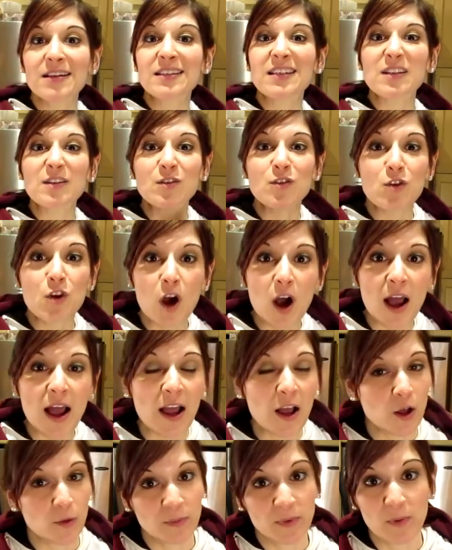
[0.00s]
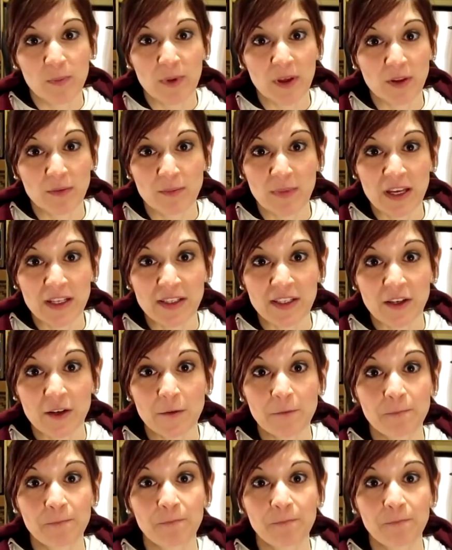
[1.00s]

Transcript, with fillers: does not help you build muscle. You're